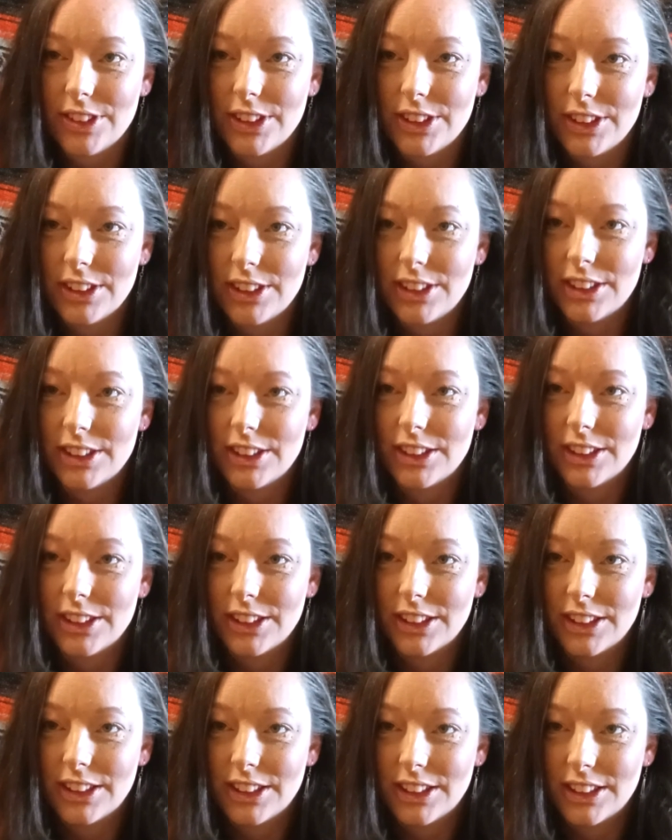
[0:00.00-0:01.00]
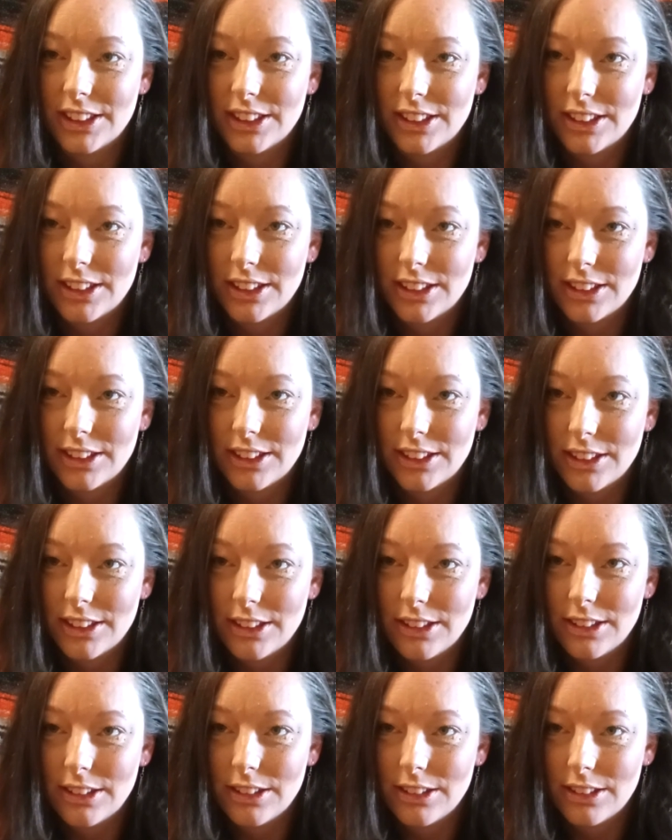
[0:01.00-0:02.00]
No one is speaking in this clip.